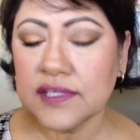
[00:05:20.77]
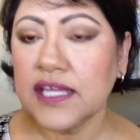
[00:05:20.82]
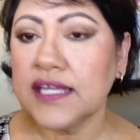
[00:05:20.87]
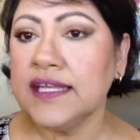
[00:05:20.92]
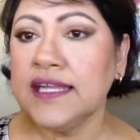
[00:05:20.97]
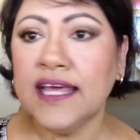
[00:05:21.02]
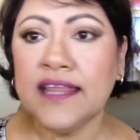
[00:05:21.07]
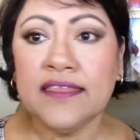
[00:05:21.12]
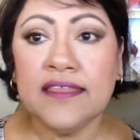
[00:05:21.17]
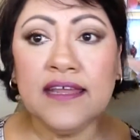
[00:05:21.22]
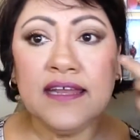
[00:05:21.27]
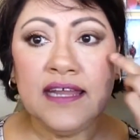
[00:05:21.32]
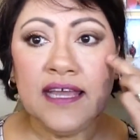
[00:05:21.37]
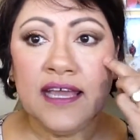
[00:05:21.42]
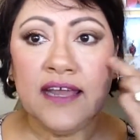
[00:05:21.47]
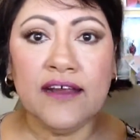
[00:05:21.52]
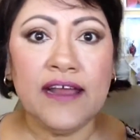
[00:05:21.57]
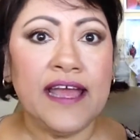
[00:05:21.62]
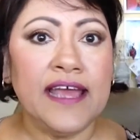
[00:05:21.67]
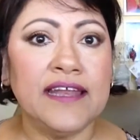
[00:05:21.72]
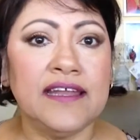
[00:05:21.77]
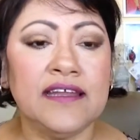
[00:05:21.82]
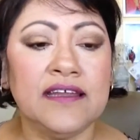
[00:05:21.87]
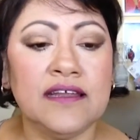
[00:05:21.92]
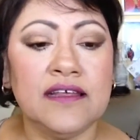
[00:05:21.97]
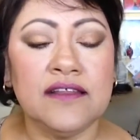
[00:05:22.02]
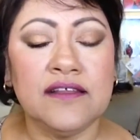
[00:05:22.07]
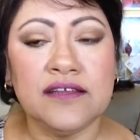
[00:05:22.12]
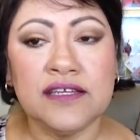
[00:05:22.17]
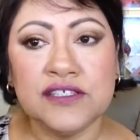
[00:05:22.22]
nothing here, and
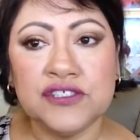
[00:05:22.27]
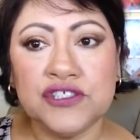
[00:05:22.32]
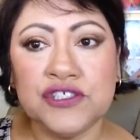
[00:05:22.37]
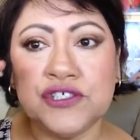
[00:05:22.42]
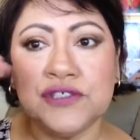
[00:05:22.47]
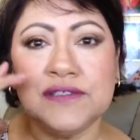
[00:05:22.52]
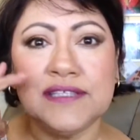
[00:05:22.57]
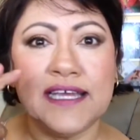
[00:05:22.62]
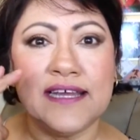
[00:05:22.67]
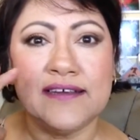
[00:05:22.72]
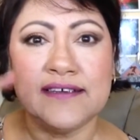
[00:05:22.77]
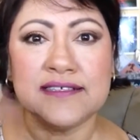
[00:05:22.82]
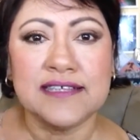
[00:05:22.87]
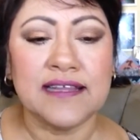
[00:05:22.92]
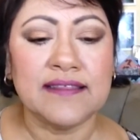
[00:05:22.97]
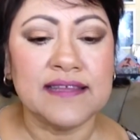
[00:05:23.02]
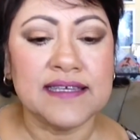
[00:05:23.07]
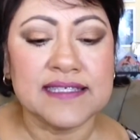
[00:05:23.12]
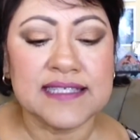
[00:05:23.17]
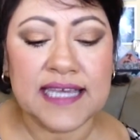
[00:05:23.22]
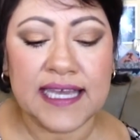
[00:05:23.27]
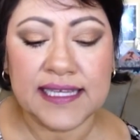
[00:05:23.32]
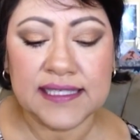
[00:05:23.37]
another and two layers on this side.